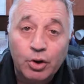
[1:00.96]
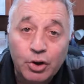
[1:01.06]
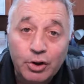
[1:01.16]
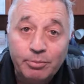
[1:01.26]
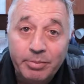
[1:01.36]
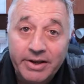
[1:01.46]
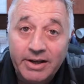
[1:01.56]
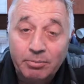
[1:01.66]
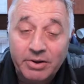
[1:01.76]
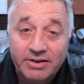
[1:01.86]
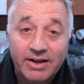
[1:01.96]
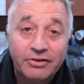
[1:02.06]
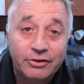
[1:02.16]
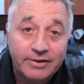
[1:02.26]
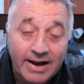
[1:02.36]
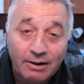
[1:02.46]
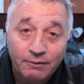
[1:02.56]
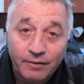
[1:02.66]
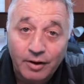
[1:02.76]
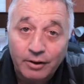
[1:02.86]
could be potential
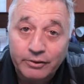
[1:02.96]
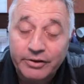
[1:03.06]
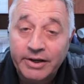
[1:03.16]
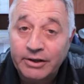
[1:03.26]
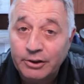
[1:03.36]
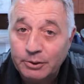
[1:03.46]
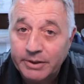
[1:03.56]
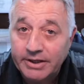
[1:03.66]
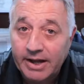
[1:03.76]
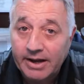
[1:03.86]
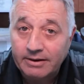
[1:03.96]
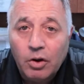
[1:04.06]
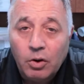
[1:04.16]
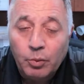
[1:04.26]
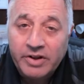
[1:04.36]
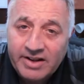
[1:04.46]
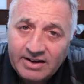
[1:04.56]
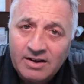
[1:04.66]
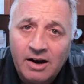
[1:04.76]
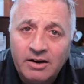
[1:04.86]
downfalls in doing that. With
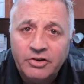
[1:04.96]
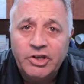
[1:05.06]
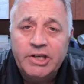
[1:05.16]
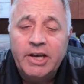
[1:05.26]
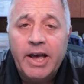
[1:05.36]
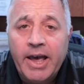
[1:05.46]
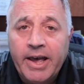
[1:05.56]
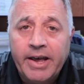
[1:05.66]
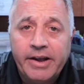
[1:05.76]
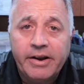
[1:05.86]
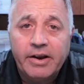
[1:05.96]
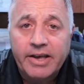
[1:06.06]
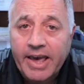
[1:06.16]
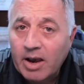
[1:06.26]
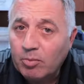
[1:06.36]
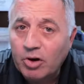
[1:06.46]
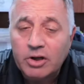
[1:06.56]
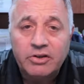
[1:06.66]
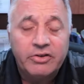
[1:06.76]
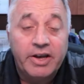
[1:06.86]
technology and
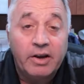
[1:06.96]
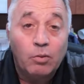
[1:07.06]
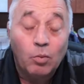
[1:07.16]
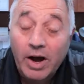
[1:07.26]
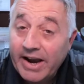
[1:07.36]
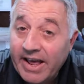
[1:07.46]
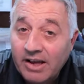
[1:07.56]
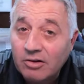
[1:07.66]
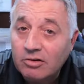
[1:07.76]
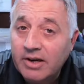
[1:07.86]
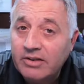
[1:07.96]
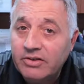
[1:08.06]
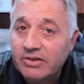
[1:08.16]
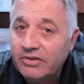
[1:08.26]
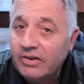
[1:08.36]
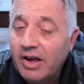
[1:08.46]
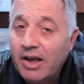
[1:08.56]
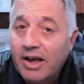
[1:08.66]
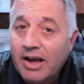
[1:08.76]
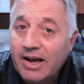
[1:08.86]
cameras and wide-angle lenses,
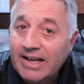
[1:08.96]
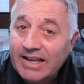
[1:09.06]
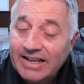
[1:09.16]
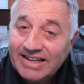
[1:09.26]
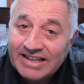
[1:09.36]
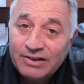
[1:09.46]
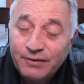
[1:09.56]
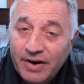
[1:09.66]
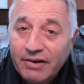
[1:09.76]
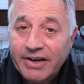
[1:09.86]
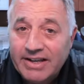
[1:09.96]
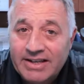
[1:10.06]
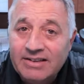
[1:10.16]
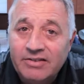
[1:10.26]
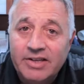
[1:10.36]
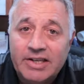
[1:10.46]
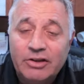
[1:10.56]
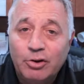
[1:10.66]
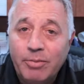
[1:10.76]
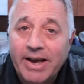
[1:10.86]
it's very easy
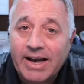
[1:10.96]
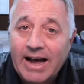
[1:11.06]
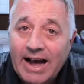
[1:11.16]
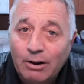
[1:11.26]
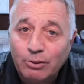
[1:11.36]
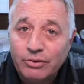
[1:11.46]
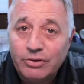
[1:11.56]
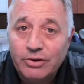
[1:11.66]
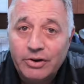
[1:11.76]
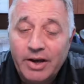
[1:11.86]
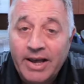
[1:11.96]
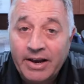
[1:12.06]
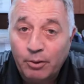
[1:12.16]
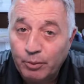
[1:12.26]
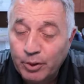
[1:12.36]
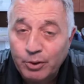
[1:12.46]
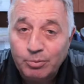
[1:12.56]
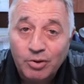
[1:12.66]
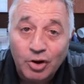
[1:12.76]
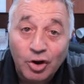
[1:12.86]
to make a house and a
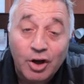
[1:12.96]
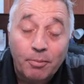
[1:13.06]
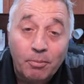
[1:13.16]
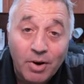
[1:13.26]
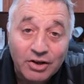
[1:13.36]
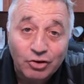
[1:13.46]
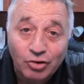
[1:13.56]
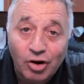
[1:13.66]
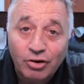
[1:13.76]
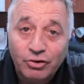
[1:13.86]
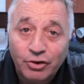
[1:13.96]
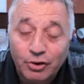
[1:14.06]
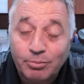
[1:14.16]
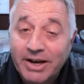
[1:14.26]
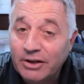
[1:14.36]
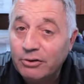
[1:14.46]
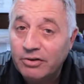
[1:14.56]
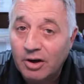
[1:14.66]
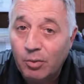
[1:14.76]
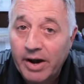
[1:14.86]
room look much larger by
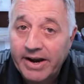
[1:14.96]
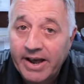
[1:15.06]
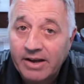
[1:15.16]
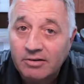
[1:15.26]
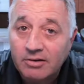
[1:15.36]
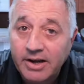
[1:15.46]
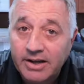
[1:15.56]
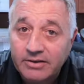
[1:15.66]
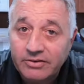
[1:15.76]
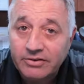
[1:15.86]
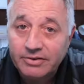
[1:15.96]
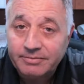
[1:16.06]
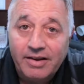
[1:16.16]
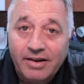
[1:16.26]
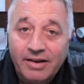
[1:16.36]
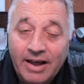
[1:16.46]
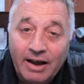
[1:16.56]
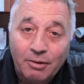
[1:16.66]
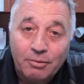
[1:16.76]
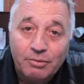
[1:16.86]
using a wide-angle lens.
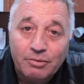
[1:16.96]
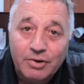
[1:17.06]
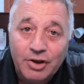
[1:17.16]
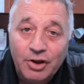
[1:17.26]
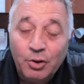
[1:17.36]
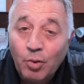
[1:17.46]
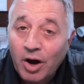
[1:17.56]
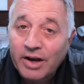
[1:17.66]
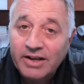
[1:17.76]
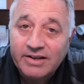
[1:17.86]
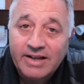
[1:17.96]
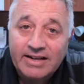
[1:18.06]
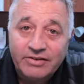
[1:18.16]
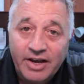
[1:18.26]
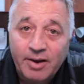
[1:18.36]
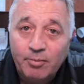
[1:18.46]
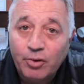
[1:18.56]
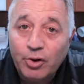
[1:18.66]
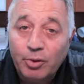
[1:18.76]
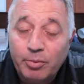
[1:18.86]
Now, you walk into that same
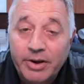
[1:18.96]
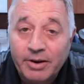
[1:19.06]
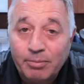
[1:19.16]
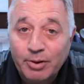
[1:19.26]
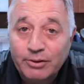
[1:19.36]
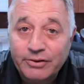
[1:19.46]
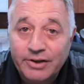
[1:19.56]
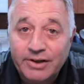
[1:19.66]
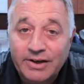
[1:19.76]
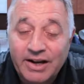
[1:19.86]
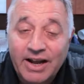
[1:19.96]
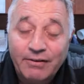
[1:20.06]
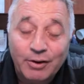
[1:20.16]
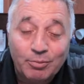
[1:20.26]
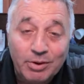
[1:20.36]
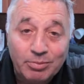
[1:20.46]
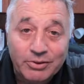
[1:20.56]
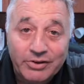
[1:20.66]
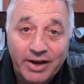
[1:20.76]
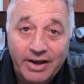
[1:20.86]
room in person, and I've heard people
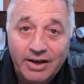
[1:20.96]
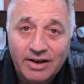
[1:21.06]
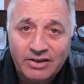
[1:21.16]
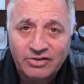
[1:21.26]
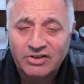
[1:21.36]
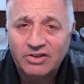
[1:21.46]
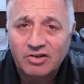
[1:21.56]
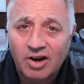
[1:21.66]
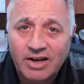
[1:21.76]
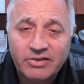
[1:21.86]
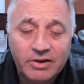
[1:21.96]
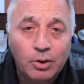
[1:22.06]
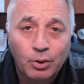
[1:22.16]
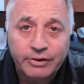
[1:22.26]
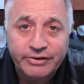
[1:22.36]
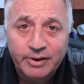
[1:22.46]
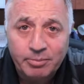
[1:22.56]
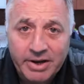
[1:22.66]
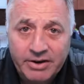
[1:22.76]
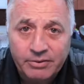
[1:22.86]
say, is this a closet or is it a
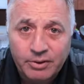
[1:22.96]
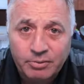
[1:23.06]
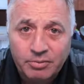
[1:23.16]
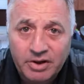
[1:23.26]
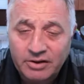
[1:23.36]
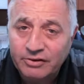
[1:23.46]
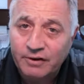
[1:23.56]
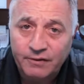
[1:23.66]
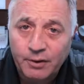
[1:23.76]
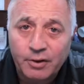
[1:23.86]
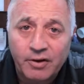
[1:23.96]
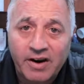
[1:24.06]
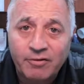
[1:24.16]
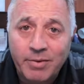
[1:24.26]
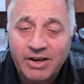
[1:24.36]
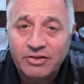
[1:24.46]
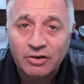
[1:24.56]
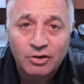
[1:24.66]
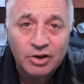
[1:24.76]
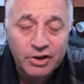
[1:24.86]
bedroom? Because the photograph makes it
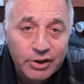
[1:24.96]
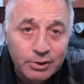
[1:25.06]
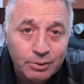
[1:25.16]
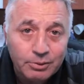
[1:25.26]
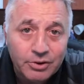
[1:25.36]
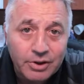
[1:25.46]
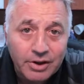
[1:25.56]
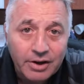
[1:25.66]
look huge.